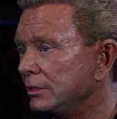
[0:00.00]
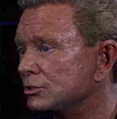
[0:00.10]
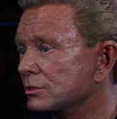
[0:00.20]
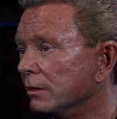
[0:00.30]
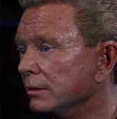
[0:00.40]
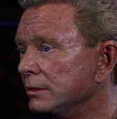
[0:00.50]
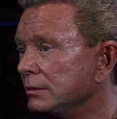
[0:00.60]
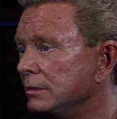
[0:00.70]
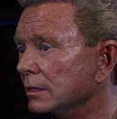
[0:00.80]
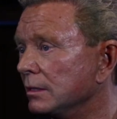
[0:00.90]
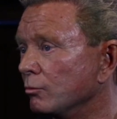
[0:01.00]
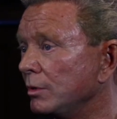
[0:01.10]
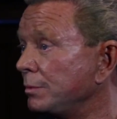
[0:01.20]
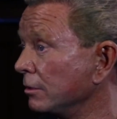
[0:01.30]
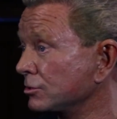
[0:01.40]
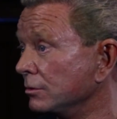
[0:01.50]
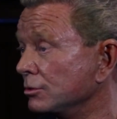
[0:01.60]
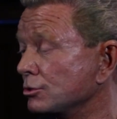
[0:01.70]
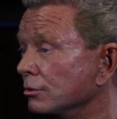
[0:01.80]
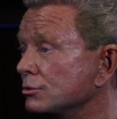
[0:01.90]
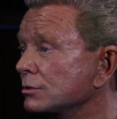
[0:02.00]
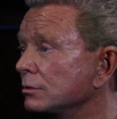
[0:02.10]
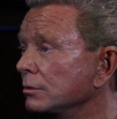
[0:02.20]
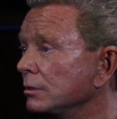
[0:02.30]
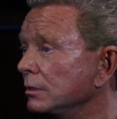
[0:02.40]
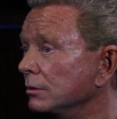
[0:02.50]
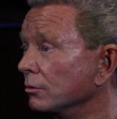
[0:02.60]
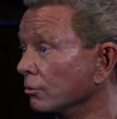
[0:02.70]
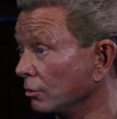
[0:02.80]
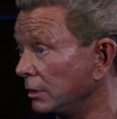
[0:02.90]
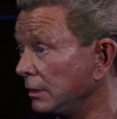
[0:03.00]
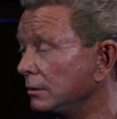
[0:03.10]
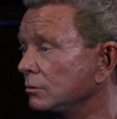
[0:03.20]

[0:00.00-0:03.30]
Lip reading: we started repairs on the church in early